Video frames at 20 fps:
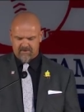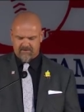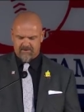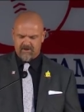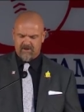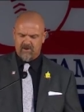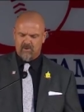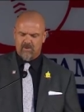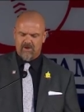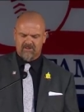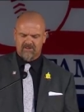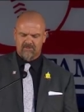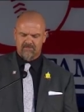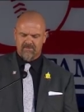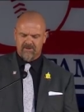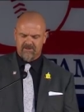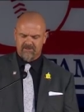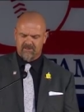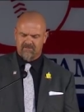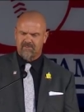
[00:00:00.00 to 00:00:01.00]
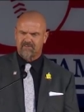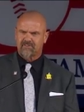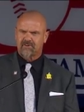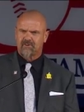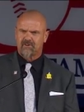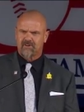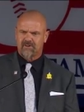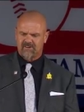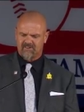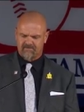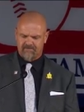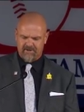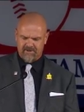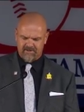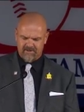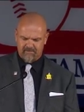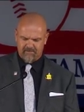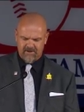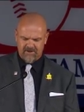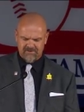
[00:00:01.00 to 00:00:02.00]
They all welcomed me into the fraternity of
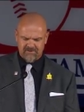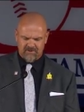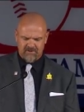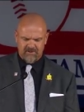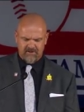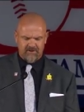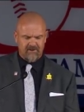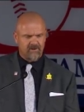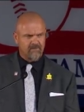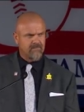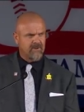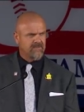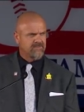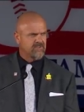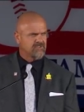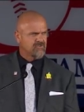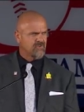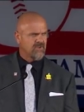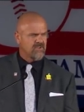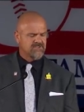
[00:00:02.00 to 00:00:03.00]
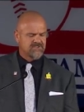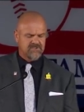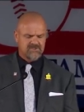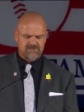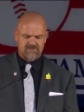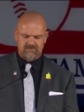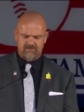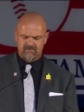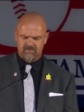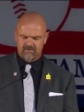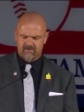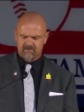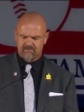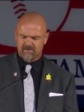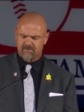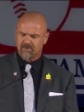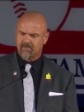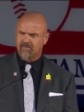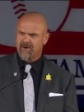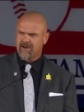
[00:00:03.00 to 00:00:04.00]
being a major leaguer and made the transition
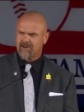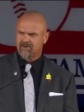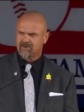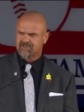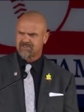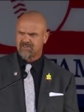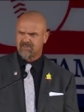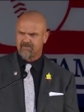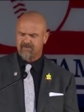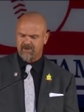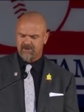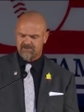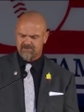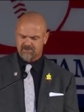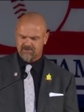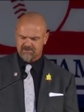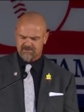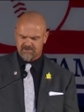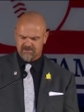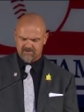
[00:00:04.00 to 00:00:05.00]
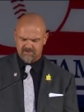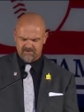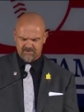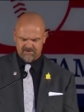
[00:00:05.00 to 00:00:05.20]
from the minors to the majors